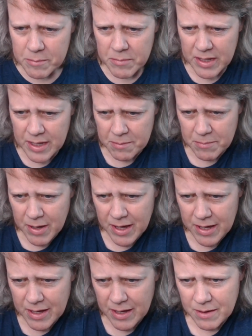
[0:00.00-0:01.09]
me get
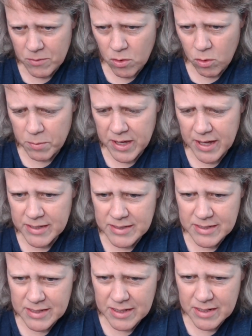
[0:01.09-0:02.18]
my
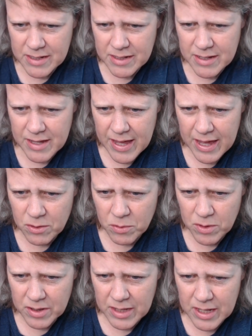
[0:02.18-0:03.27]
OBS
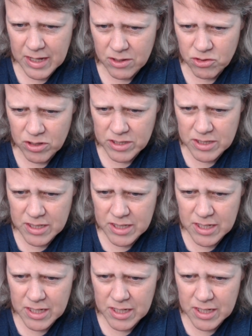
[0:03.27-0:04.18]
adequately adjusted